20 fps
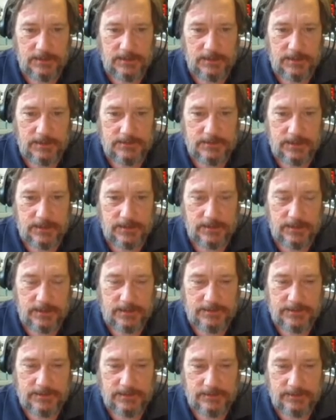I
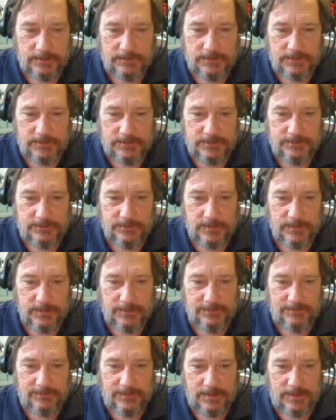tell them to
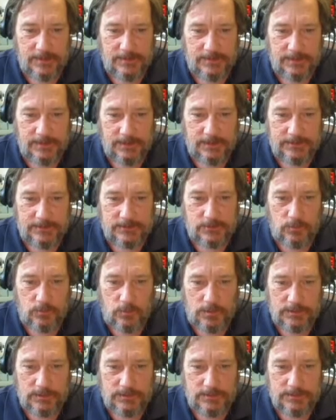find at least
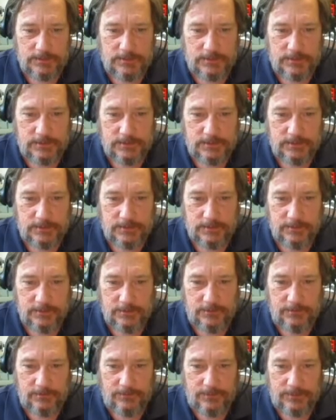one concern
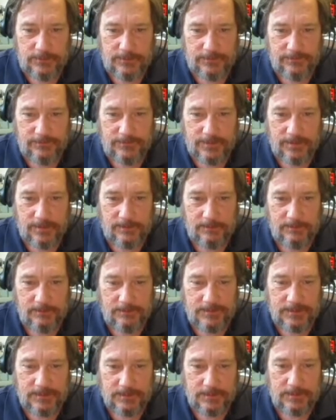for
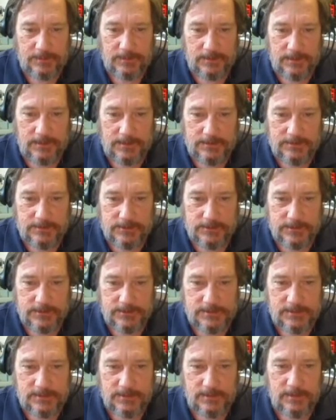developed
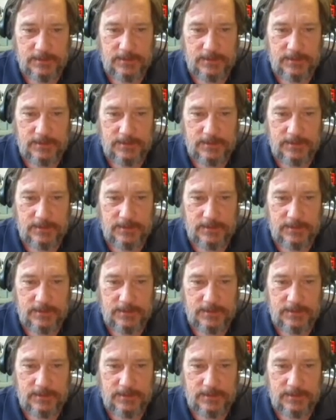countries